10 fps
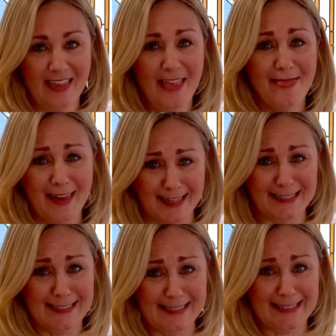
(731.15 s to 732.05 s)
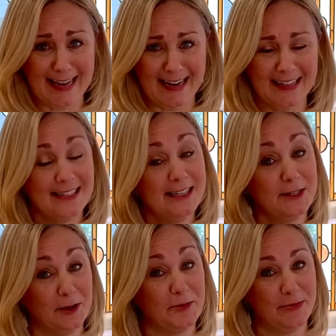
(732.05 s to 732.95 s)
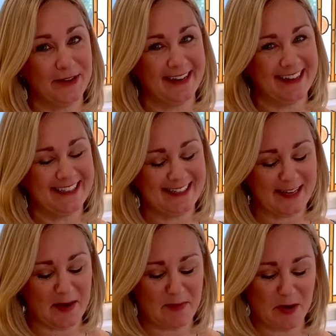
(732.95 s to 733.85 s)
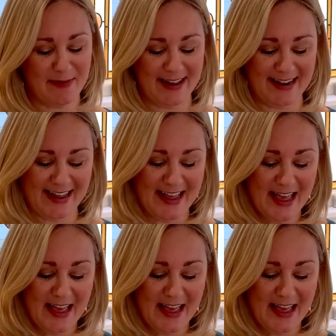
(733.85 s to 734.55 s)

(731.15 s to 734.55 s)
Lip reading: That's insane. It's an adult pudding because it's got bourbon in it.